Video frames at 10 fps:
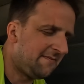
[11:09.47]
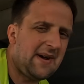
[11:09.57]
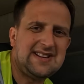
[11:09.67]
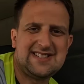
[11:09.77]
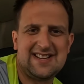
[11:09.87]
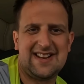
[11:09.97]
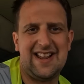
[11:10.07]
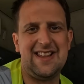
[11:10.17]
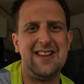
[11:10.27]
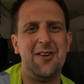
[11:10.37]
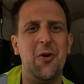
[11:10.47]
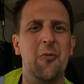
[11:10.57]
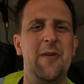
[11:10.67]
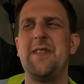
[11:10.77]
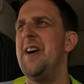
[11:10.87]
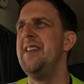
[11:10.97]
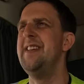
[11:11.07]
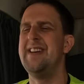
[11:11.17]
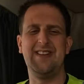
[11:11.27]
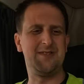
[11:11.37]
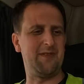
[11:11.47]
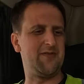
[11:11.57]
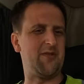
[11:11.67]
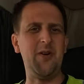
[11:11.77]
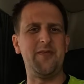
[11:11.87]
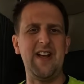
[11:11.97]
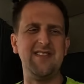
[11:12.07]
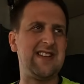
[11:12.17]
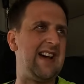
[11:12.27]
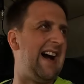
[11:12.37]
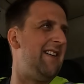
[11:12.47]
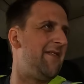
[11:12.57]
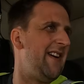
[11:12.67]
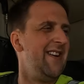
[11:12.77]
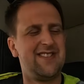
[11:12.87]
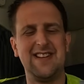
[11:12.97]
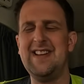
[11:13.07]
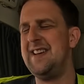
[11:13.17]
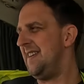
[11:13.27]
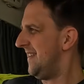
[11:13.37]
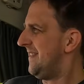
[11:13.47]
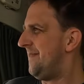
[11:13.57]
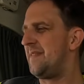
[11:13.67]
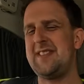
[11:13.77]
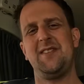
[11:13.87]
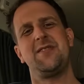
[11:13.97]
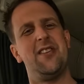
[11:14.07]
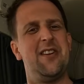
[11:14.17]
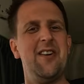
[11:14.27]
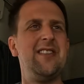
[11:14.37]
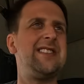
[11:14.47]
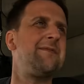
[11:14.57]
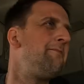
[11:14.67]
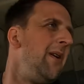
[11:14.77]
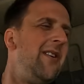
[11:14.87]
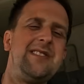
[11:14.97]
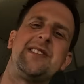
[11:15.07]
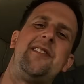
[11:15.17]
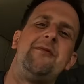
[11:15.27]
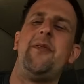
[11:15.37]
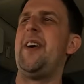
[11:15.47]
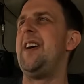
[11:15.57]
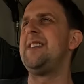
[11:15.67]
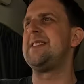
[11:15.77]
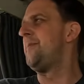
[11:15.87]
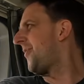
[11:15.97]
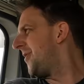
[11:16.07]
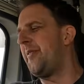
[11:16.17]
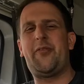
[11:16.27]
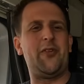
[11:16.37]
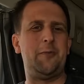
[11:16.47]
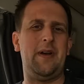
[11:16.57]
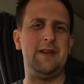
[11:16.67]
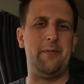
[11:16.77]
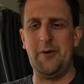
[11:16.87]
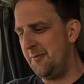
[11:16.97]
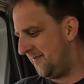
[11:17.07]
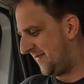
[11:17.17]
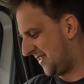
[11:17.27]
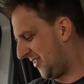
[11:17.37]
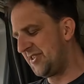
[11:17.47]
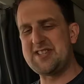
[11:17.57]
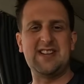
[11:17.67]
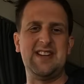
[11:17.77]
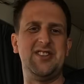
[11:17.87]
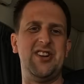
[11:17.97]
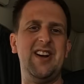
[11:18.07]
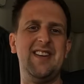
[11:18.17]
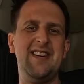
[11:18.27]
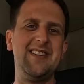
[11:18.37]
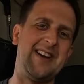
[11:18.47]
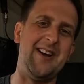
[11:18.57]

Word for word: so basically, all we've done is we've drove down to Hatfield, done a nice blindside reverse in front of a few people, got a signature, and